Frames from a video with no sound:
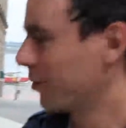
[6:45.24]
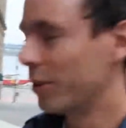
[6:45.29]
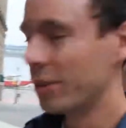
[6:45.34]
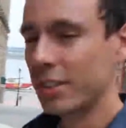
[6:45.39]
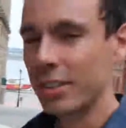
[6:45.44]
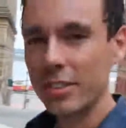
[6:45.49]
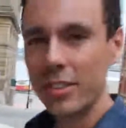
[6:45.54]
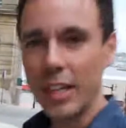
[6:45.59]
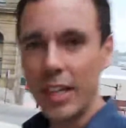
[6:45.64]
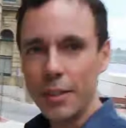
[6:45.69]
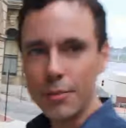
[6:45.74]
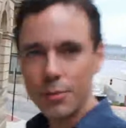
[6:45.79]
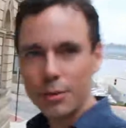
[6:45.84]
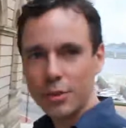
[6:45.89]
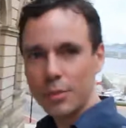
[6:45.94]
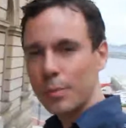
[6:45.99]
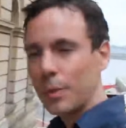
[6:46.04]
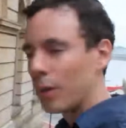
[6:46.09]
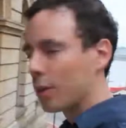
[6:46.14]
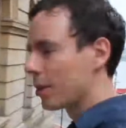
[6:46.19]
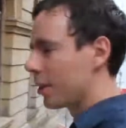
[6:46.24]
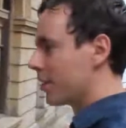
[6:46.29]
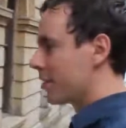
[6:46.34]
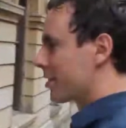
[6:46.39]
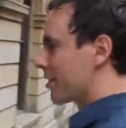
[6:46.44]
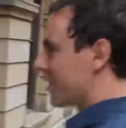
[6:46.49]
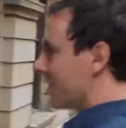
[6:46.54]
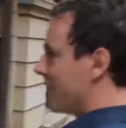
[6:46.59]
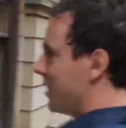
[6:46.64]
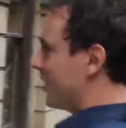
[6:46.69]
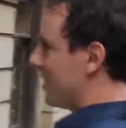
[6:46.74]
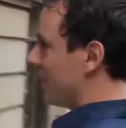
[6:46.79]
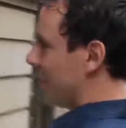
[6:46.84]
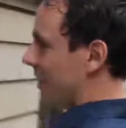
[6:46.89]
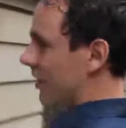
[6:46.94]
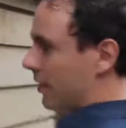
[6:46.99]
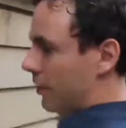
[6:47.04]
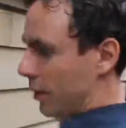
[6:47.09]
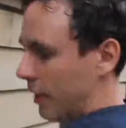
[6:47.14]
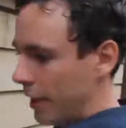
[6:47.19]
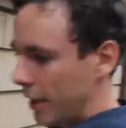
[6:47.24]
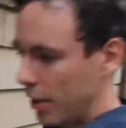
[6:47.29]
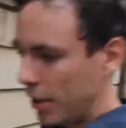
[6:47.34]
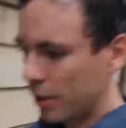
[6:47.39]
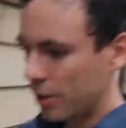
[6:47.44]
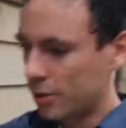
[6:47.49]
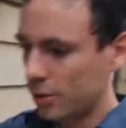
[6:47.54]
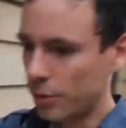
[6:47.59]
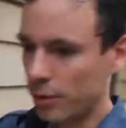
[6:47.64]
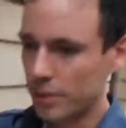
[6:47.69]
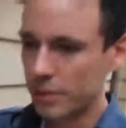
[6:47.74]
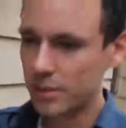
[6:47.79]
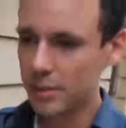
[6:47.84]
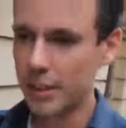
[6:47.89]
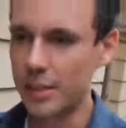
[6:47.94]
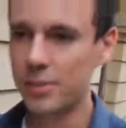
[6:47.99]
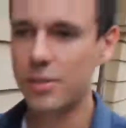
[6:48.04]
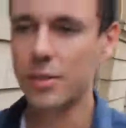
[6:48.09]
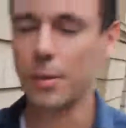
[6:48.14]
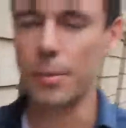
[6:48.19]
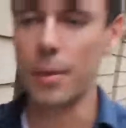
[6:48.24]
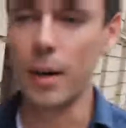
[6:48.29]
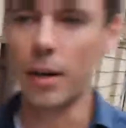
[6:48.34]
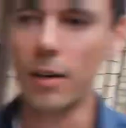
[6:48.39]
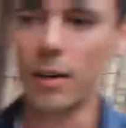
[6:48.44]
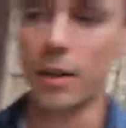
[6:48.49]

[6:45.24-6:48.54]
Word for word: was designed for smokers. and it also extends the bar